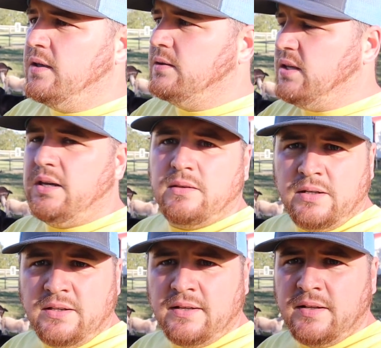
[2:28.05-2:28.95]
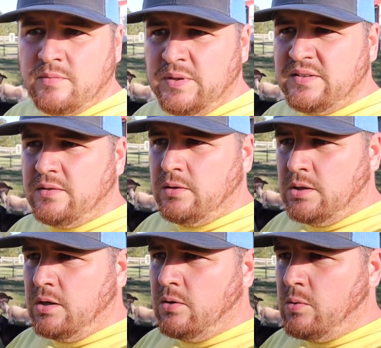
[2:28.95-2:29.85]
teeth or anything that's missing, you
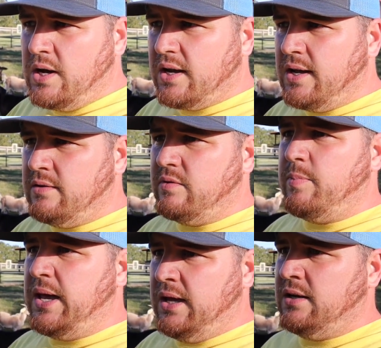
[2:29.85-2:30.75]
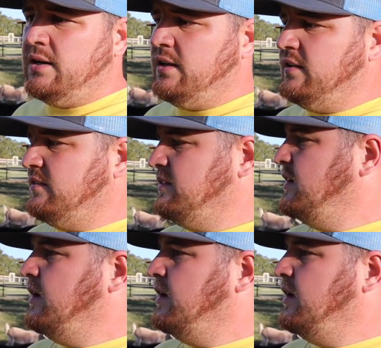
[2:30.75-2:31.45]
know what kind of a pain it is.